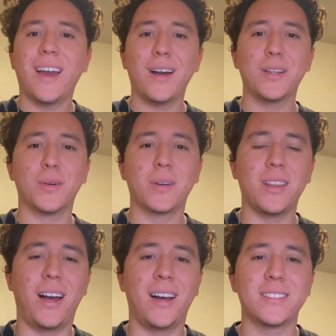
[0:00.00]
Hello
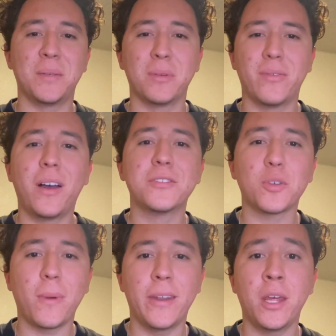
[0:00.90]
class and professor,
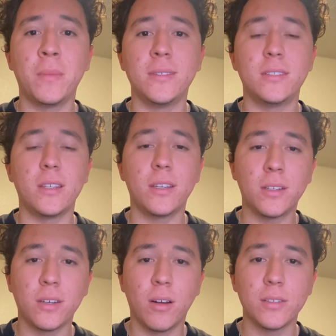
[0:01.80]
my name is
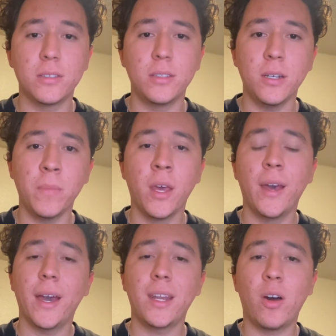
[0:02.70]
Ian Garcia
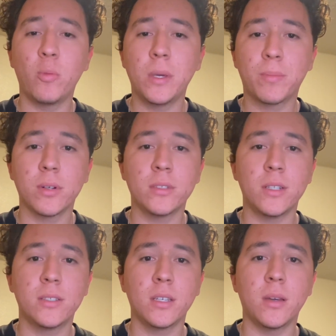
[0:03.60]
and I will be
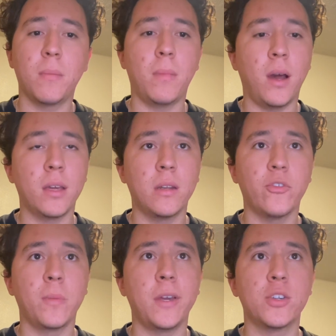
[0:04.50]
presenting my
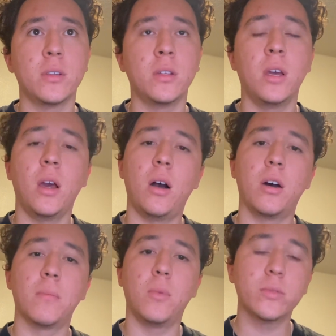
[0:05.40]
information
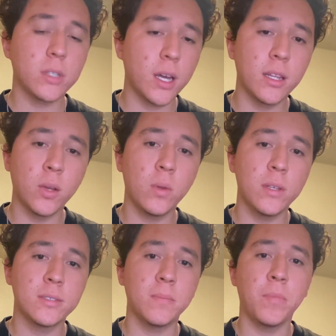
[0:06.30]
on
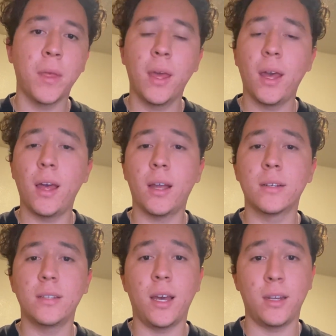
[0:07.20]
multilingualism
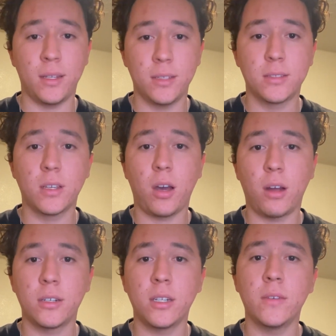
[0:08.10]
and its
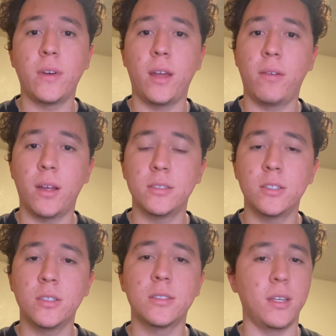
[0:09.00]
cognitive
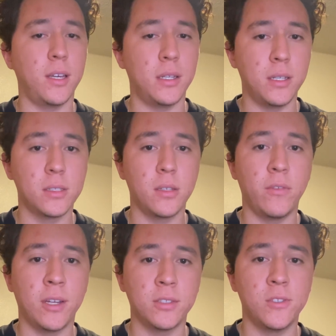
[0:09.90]
advantages and
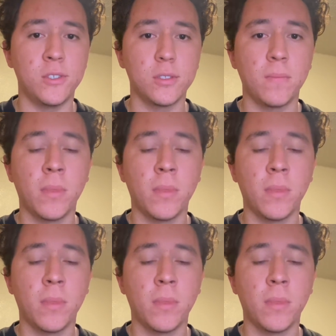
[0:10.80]
disadvantages.